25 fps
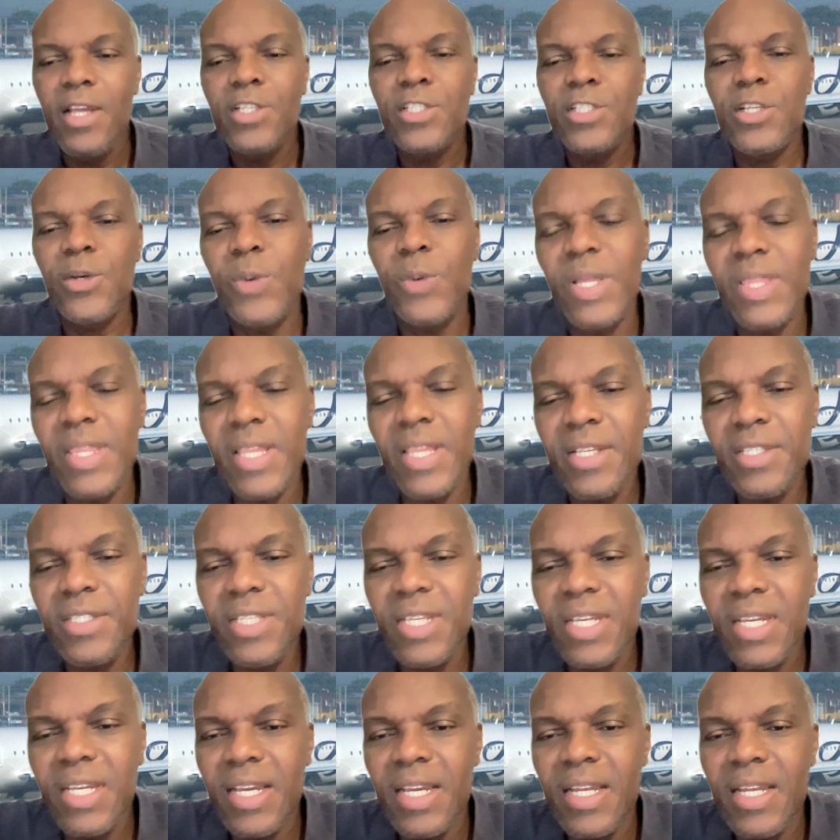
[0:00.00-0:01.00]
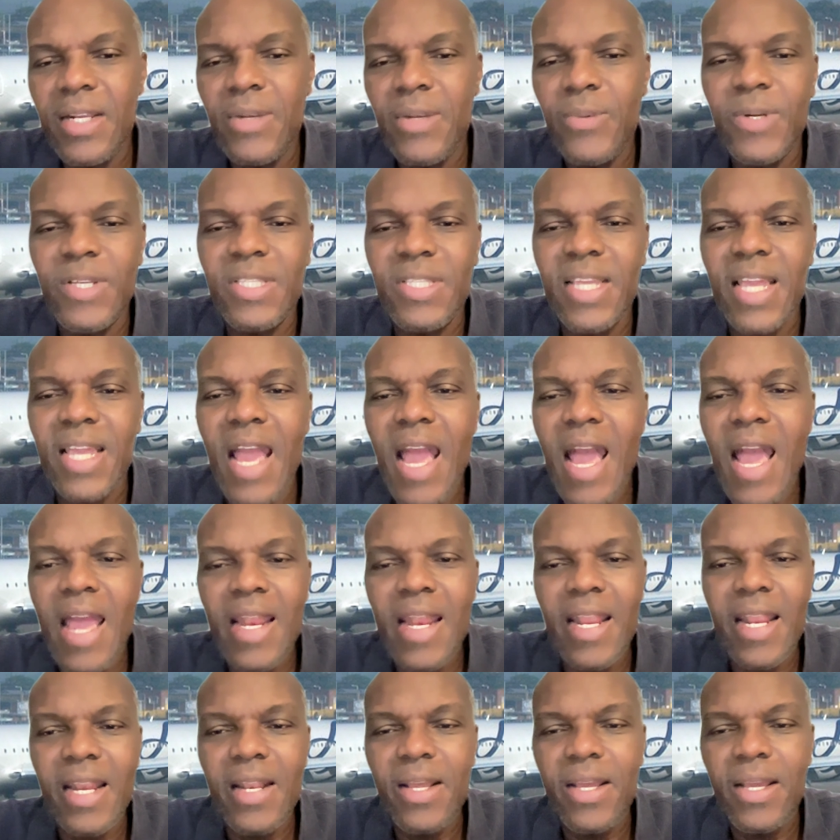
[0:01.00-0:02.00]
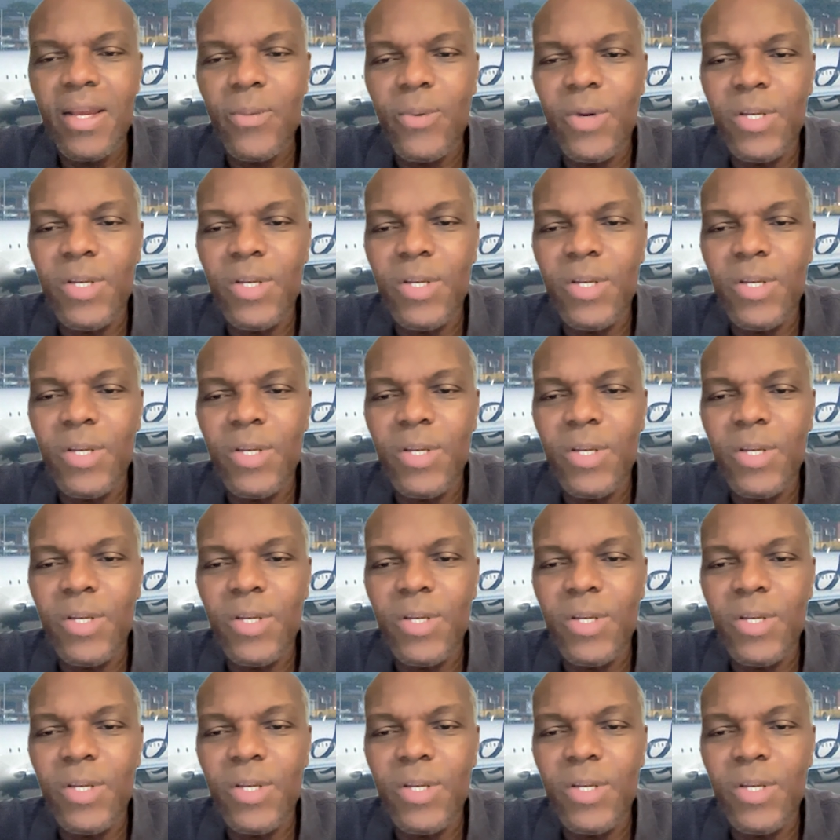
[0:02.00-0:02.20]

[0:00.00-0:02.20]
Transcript: So what they did was they added